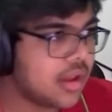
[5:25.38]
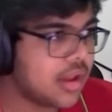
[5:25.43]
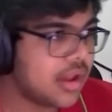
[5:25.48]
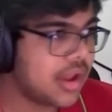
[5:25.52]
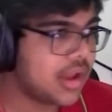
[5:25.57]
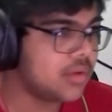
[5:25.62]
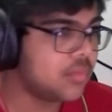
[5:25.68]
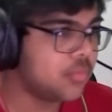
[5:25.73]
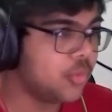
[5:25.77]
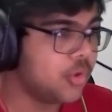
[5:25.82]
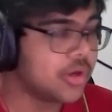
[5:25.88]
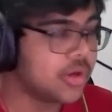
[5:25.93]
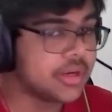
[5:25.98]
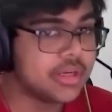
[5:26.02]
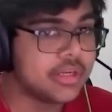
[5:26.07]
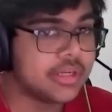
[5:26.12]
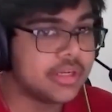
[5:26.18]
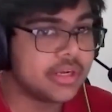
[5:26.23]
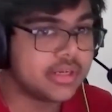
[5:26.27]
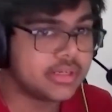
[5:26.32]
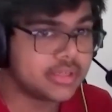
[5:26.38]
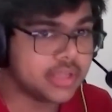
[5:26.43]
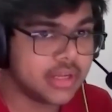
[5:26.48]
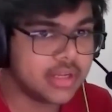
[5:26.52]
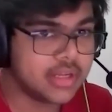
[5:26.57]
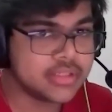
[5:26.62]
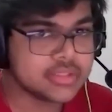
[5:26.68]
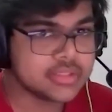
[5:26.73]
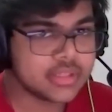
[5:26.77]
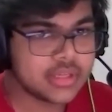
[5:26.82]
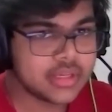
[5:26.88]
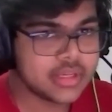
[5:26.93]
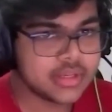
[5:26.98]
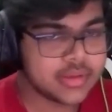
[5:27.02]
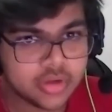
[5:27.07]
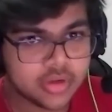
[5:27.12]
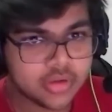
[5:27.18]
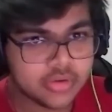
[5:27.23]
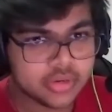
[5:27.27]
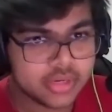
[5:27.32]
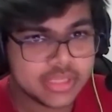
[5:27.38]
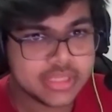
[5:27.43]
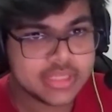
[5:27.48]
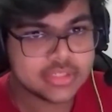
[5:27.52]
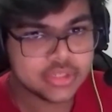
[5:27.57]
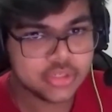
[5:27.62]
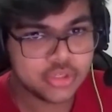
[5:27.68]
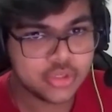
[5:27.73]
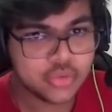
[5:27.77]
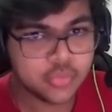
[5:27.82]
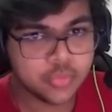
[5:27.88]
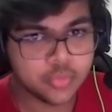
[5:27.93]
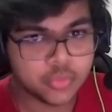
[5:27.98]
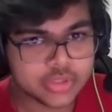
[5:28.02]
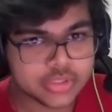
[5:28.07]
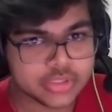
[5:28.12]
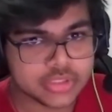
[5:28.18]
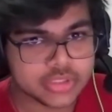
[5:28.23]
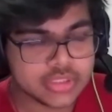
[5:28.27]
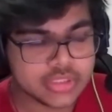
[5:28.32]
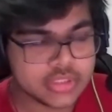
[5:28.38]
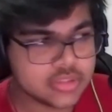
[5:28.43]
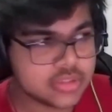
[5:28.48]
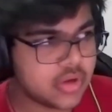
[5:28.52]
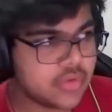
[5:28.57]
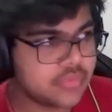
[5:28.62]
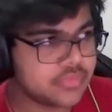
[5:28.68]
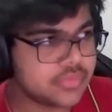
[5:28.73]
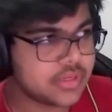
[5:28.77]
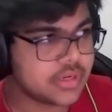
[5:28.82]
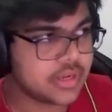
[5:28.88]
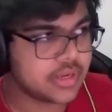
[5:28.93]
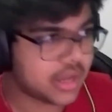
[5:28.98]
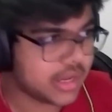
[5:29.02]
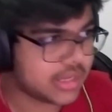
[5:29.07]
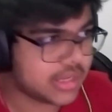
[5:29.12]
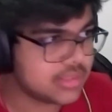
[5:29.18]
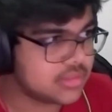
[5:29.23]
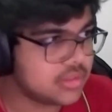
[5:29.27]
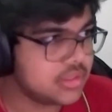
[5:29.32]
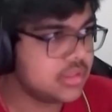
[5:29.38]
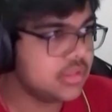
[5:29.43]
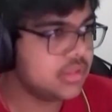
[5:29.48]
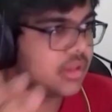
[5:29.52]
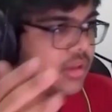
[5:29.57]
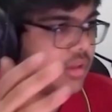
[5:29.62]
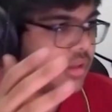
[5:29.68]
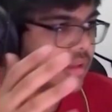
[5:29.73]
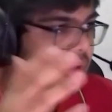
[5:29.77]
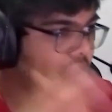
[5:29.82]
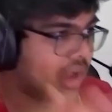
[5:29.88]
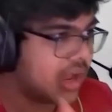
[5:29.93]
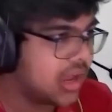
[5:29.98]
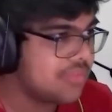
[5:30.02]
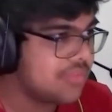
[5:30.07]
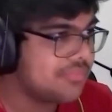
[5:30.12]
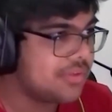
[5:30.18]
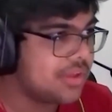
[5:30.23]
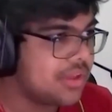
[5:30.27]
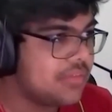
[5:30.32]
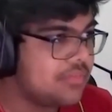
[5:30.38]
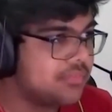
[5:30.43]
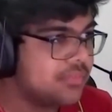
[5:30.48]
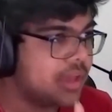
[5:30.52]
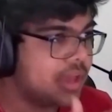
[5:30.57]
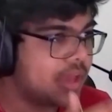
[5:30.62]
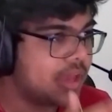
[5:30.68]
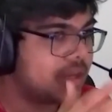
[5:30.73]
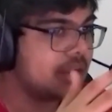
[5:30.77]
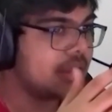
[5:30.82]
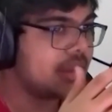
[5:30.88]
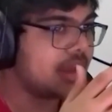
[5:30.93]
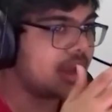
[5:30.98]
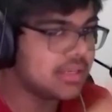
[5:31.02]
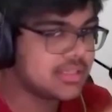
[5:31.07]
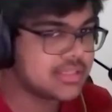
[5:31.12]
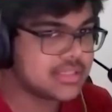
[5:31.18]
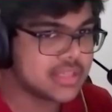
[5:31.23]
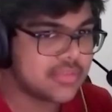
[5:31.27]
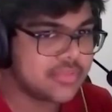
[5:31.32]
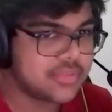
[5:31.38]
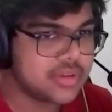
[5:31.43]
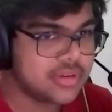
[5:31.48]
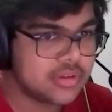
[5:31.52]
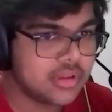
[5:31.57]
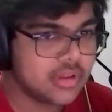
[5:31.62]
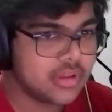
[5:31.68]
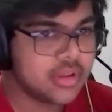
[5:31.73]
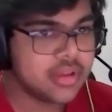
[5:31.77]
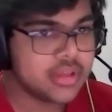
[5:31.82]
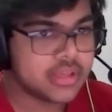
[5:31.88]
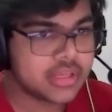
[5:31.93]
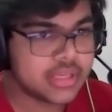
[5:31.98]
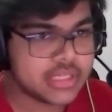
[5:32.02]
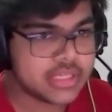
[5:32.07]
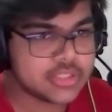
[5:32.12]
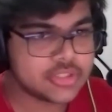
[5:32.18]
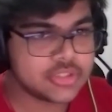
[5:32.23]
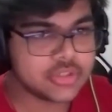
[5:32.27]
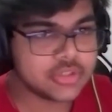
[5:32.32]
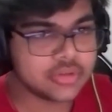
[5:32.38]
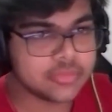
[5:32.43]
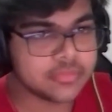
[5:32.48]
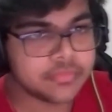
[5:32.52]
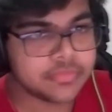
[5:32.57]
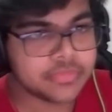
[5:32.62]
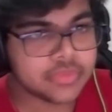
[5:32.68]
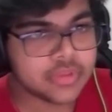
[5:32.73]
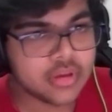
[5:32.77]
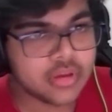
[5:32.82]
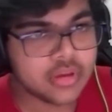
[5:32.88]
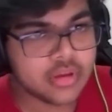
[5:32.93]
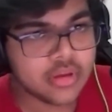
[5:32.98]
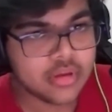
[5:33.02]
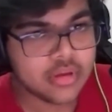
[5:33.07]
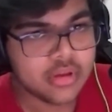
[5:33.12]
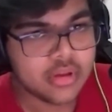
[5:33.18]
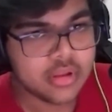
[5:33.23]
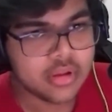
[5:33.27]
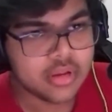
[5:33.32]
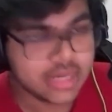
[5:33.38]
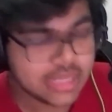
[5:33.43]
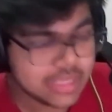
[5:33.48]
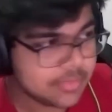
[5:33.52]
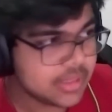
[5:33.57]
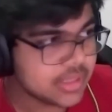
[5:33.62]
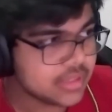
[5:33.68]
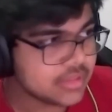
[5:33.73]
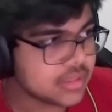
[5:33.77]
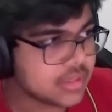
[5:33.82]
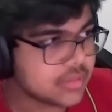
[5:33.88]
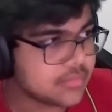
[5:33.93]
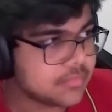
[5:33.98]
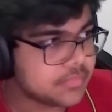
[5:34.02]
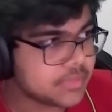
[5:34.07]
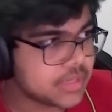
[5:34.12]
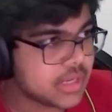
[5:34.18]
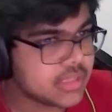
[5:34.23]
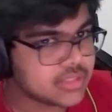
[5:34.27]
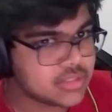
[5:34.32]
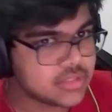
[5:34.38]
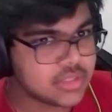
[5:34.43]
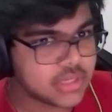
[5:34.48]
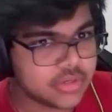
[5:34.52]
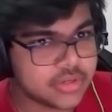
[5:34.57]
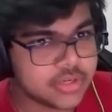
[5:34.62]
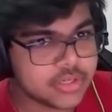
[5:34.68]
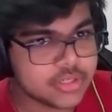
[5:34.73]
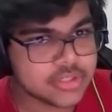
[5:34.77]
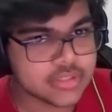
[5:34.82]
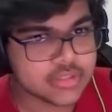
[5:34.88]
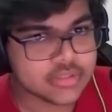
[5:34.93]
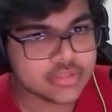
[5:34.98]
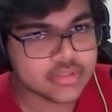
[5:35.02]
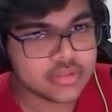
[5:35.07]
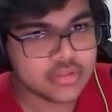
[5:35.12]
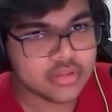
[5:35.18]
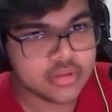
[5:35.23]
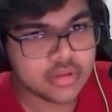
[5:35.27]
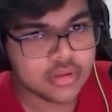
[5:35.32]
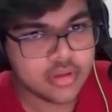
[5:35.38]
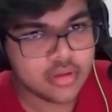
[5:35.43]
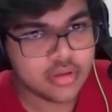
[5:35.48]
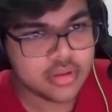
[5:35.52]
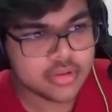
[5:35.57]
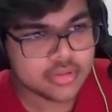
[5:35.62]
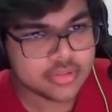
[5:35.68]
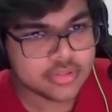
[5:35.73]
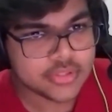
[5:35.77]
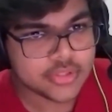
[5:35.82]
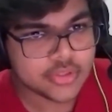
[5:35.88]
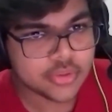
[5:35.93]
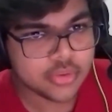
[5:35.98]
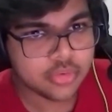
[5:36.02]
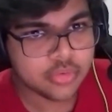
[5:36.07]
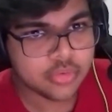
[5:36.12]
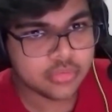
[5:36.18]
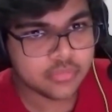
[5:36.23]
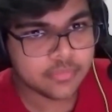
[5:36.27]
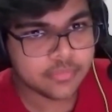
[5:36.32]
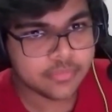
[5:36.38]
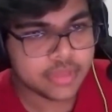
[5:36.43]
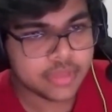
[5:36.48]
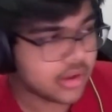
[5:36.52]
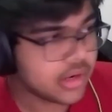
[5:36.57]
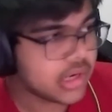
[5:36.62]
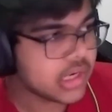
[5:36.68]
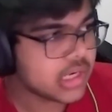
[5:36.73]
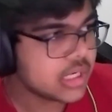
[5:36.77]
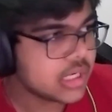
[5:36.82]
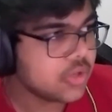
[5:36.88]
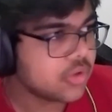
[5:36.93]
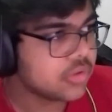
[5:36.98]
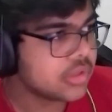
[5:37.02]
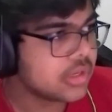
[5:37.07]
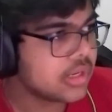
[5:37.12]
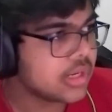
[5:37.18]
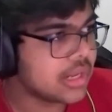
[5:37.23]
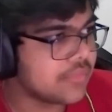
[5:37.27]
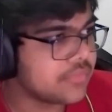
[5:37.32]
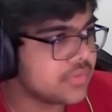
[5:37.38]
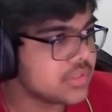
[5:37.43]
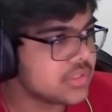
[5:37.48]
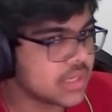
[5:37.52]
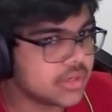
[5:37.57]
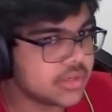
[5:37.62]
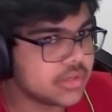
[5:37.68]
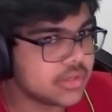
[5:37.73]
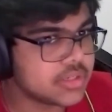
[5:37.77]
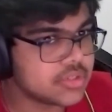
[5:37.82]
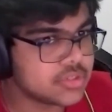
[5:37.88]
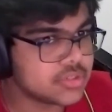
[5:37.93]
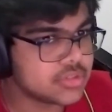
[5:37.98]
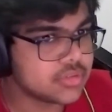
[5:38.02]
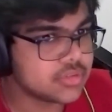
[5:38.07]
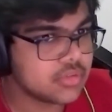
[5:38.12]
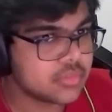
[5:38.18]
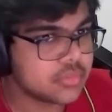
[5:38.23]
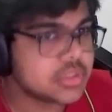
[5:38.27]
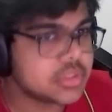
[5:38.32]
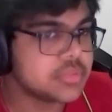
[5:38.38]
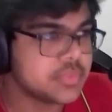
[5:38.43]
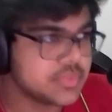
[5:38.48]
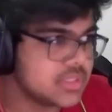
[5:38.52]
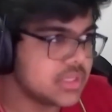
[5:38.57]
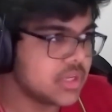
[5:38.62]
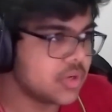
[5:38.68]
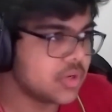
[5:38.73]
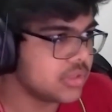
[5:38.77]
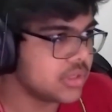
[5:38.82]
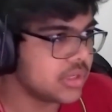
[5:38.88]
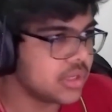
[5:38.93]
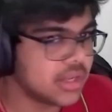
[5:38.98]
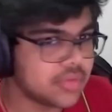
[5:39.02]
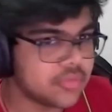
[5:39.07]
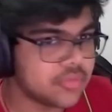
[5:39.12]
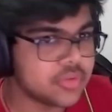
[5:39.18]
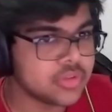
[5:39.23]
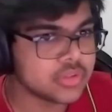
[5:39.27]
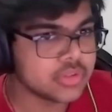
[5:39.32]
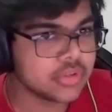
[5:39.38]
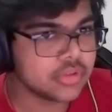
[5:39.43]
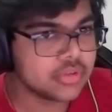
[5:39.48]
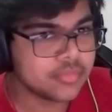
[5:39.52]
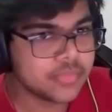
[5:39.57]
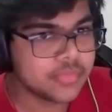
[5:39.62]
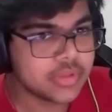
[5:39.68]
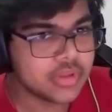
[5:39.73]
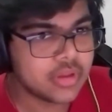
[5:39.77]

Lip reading: And what Intel does, release new versions of their i3, i5, and i7 each year, labeling them as generations. So they're currently on the 11th generation, which means they're on the 11th year.